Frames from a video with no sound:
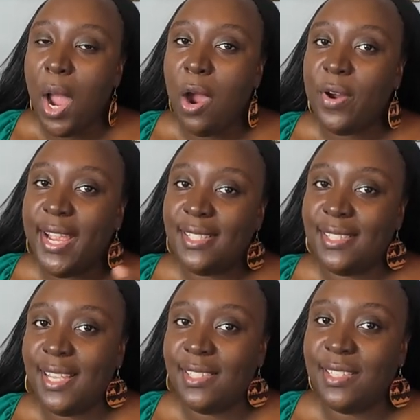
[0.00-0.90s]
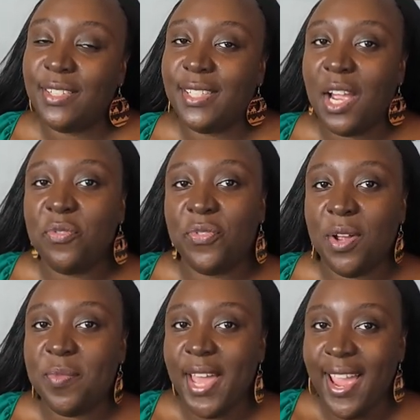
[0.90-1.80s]
our ancestors are
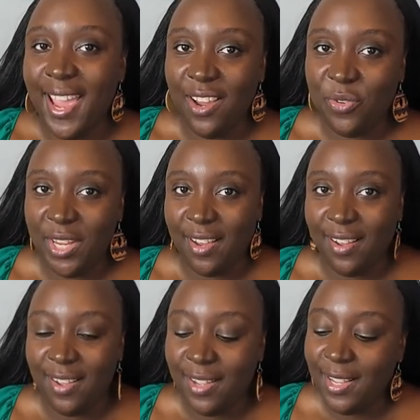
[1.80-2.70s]
from that area,